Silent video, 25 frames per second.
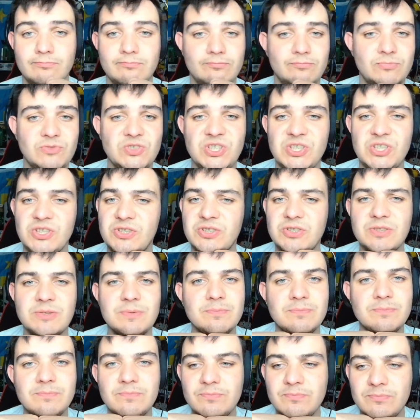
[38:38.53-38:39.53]
just
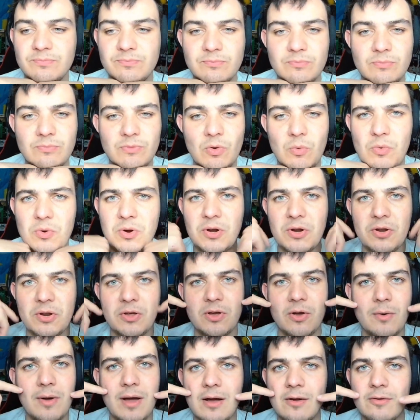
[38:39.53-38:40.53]
we're going to
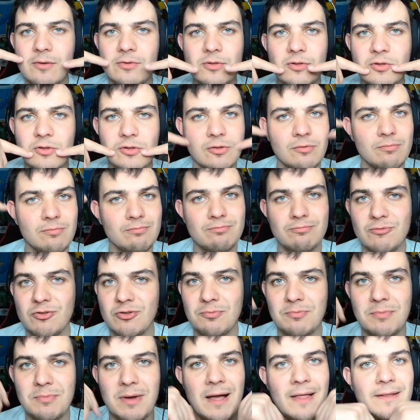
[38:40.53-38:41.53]
go out just
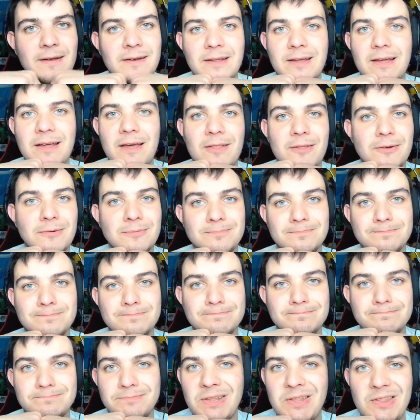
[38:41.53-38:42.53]
smiling together.
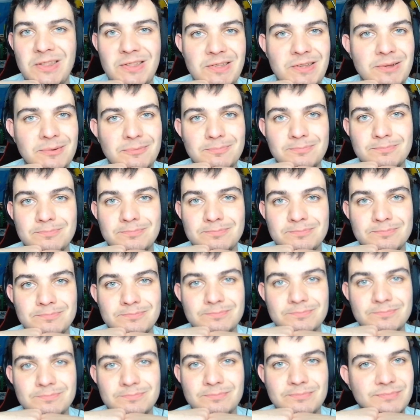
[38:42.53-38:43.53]
That's it.
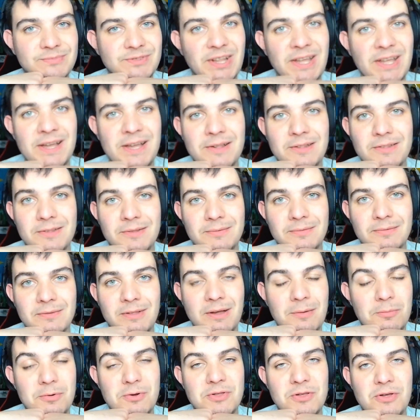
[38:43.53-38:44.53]
Thanks. I
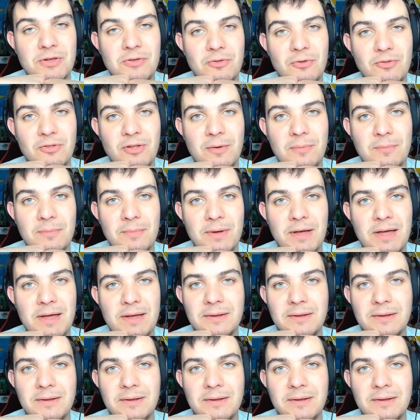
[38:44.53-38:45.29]
appreciate y'all stopping by.